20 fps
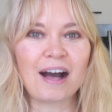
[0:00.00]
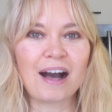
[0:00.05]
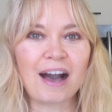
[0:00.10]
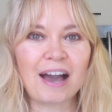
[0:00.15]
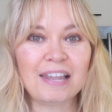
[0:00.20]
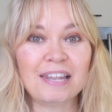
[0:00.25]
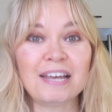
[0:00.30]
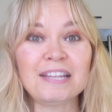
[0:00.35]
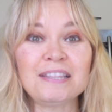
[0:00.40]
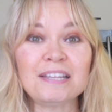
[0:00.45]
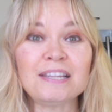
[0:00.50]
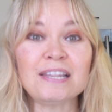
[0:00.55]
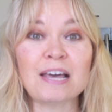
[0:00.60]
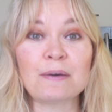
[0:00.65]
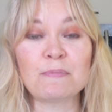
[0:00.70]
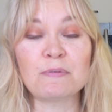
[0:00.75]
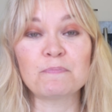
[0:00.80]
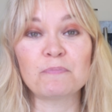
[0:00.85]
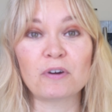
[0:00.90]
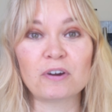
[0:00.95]
I let the
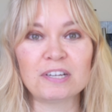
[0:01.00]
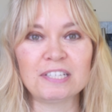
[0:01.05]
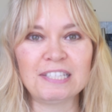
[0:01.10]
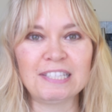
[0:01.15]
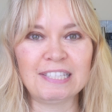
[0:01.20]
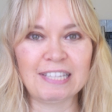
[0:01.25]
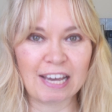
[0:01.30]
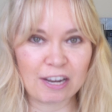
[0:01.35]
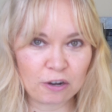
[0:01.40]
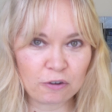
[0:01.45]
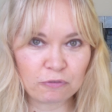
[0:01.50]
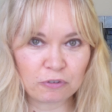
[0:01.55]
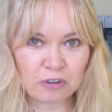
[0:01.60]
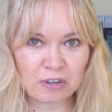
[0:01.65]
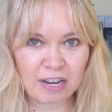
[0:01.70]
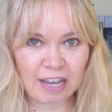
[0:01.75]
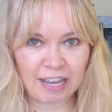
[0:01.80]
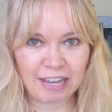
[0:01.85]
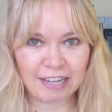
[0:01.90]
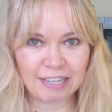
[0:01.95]
lemon bars set
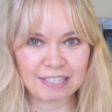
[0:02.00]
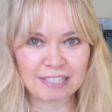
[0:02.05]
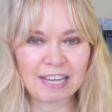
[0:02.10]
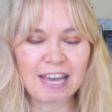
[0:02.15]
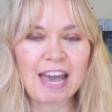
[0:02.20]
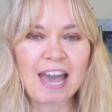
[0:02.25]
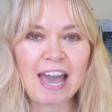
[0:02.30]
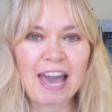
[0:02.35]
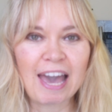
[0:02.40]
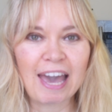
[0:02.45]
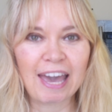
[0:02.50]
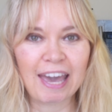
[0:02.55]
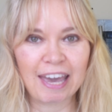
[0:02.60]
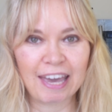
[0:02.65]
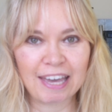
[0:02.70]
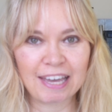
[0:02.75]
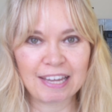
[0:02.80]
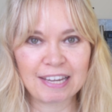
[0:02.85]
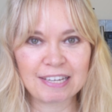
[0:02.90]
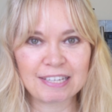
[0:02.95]
overnight
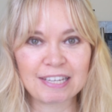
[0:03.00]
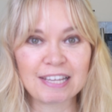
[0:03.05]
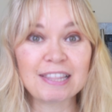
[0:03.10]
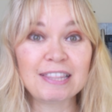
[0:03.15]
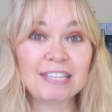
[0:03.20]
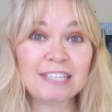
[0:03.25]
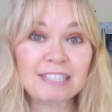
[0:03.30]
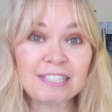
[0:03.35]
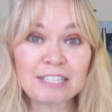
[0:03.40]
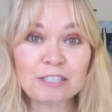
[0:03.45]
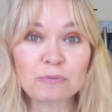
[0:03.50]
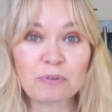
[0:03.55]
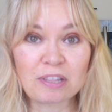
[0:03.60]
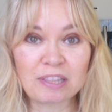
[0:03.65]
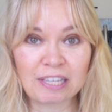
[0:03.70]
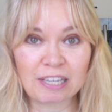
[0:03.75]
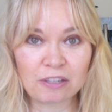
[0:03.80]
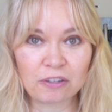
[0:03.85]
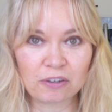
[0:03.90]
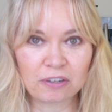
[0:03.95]
and this is
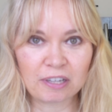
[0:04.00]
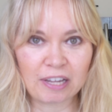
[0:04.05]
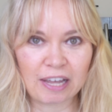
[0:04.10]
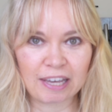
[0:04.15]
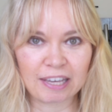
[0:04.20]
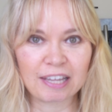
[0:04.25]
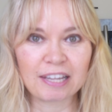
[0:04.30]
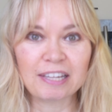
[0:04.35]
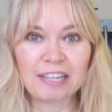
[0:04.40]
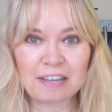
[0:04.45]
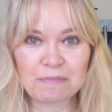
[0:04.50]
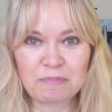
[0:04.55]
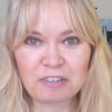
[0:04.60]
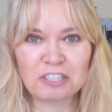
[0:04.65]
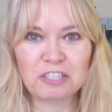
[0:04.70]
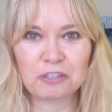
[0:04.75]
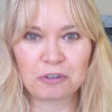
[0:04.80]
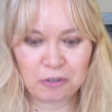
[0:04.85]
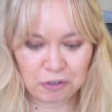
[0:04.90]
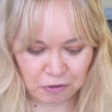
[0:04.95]
what they look like. Let me
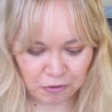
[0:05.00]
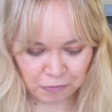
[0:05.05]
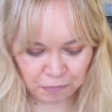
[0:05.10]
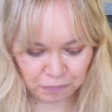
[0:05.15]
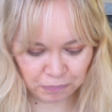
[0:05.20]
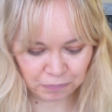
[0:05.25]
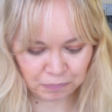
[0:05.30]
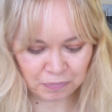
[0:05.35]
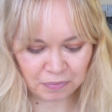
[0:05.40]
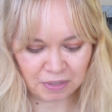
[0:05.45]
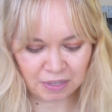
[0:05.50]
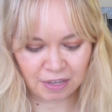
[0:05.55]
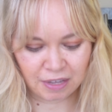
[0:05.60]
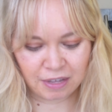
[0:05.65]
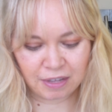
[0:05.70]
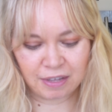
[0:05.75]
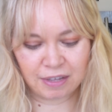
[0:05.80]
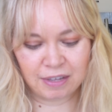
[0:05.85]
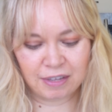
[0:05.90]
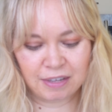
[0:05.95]
show you.
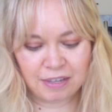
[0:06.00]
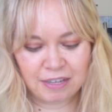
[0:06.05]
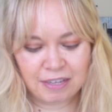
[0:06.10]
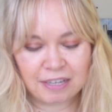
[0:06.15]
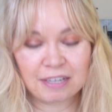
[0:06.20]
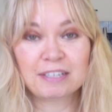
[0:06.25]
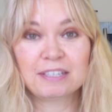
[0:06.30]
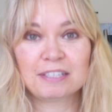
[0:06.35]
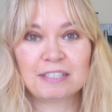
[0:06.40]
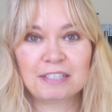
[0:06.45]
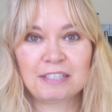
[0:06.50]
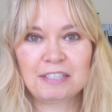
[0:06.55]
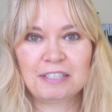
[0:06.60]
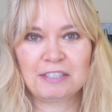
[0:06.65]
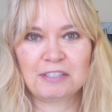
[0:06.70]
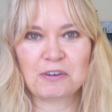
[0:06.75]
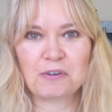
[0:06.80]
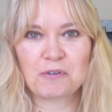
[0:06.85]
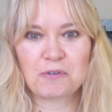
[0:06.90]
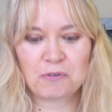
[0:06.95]

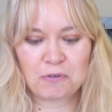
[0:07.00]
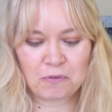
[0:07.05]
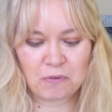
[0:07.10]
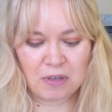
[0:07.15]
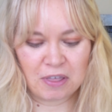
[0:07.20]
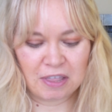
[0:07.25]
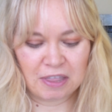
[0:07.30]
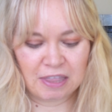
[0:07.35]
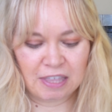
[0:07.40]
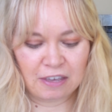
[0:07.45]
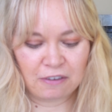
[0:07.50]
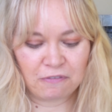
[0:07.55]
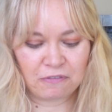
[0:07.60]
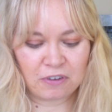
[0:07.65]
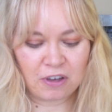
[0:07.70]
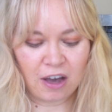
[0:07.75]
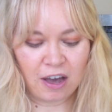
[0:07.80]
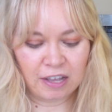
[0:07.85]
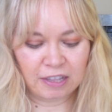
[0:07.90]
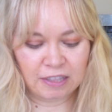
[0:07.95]
So they've
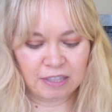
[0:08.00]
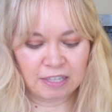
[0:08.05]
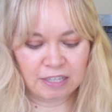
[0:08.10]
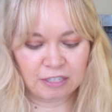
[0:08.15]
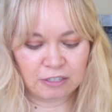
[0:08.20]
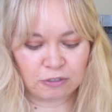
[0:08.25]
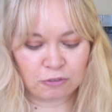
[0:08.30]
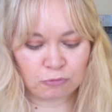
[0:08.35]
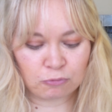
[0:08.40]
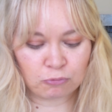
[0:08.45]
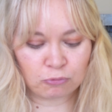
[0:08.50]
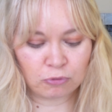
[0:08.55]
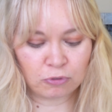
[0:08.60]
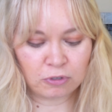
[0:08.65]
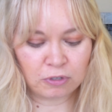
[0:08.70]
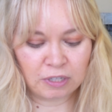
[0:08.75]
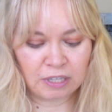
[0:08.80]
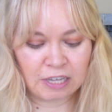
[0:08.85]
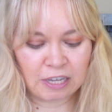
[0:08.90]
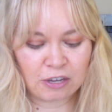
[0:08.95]
got this
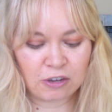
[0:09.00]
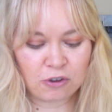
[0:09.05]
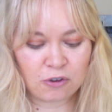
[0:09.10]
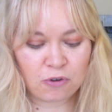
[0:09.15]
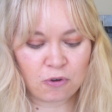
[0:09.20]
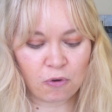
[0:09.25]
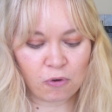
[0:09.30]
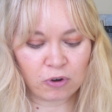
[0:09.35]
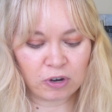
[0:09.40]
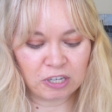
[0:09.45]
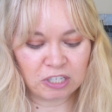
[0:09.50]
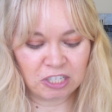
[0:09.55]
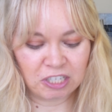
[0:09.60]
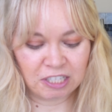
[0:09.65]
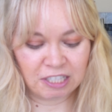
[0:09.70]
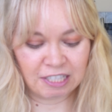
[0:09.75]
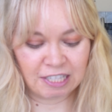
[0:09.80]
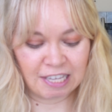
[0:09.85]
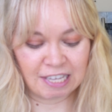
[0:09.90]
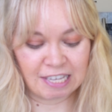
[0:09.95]
really
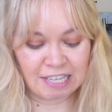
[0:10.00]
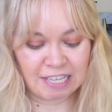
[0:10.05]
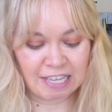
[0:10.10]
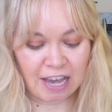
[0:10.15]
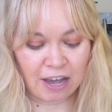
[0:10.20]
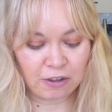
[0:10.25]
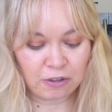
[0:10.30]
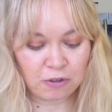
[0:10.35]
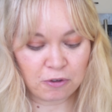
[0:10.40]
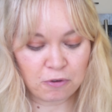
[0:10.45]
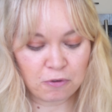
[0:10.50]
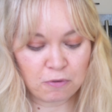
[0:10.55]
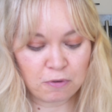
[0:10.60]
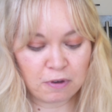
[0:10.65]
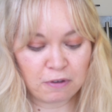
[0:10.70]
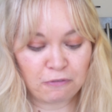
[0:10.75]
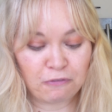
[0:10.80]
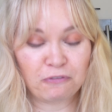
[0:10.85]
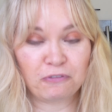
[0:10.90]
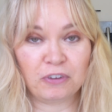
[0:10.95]
gorgeous
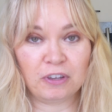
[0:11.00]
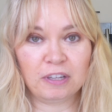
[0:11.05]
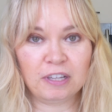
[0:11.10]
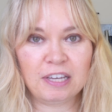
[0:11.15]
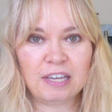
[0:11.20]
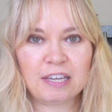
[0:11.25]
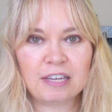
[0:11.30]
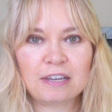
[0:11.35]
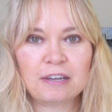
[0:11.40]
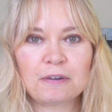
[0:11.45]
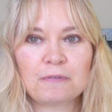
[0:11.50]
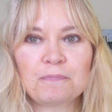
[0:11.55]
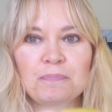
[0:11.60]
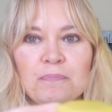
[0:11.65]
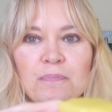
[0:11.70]
yellow filling.